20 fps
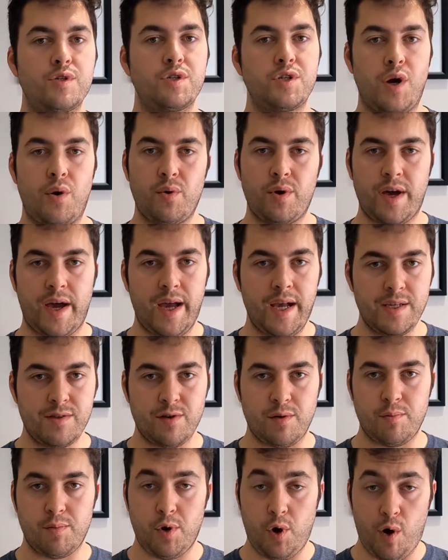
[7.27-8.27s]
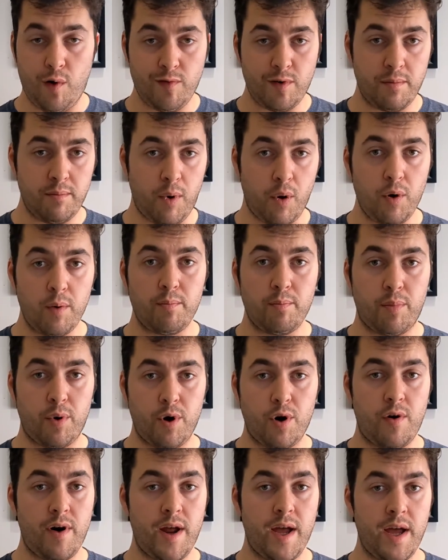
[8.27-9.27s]
showcase from Northern Monk
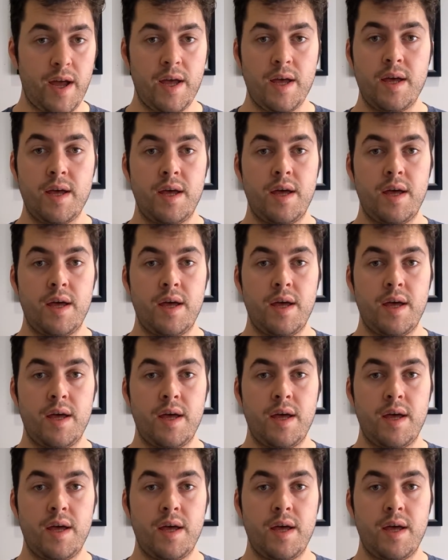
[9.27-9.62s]
Brewery.